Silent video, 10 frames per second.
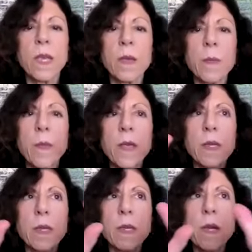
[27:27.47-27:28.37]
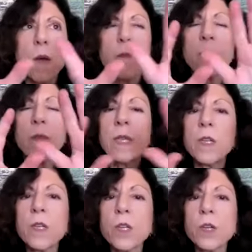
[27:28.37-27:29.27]
It may come
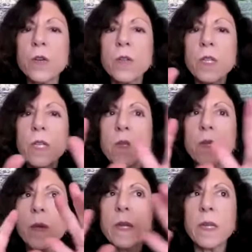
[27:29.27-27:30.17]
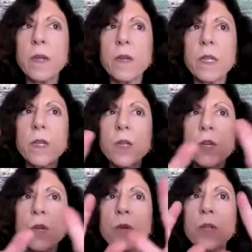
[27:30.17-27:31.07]
internally, you might hear it
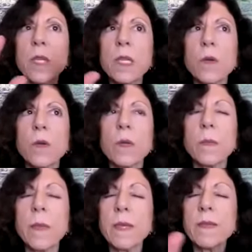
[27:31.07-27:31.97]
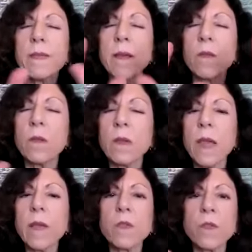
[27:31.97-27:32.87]
internally, or it may sound
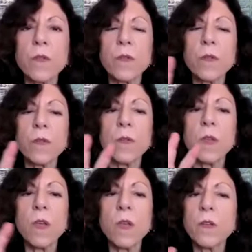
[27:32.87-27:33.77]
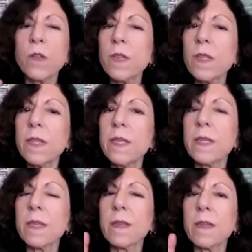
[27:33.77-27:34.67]
external. Just
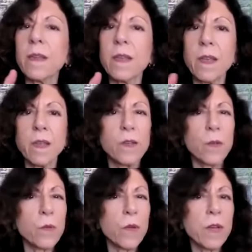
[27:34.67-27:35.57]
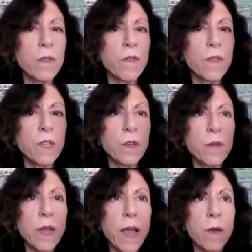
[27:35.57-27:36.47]
listen. Don't try to
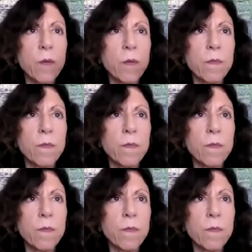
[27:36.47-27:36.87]
figure it out.